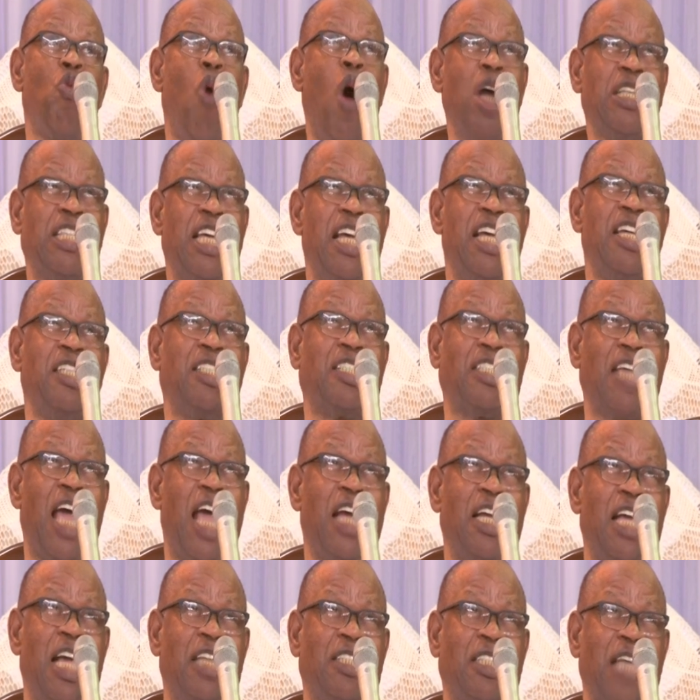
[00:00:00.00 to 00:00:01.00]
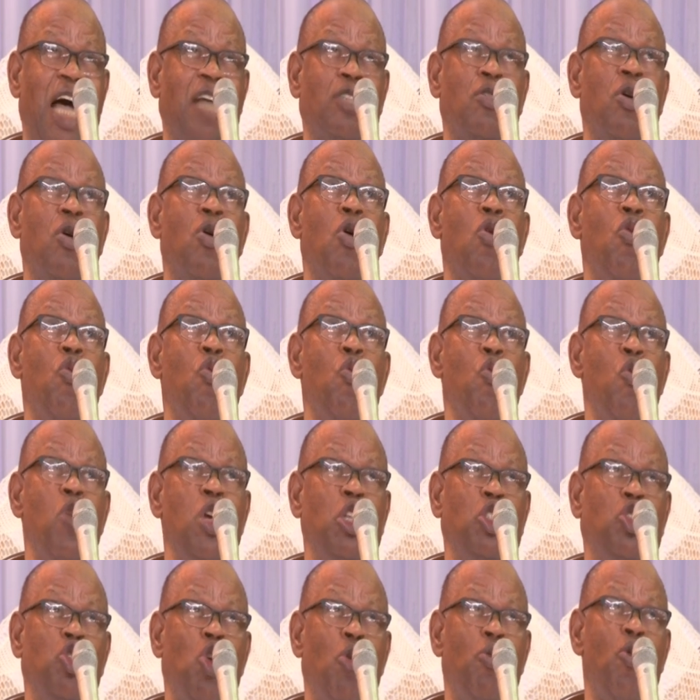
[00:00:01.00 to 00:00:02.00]
What he said is that
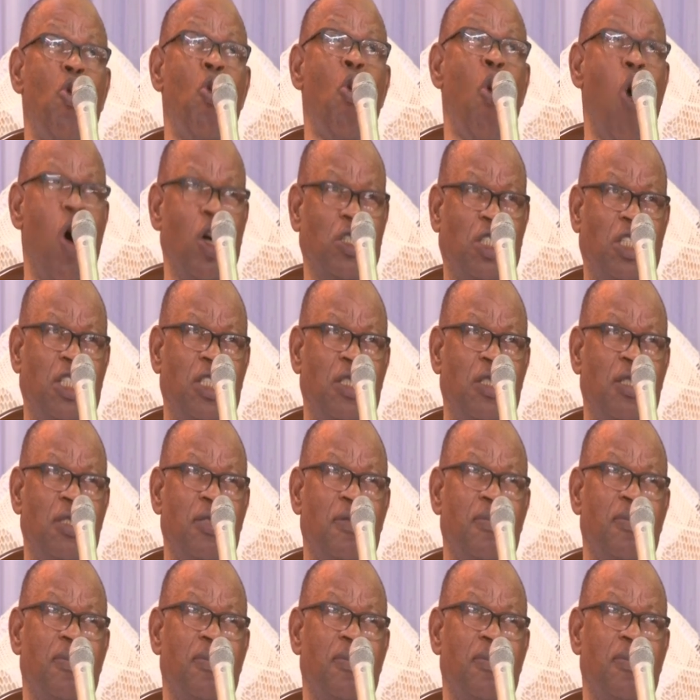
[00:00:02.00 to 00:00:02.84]
we should be watching.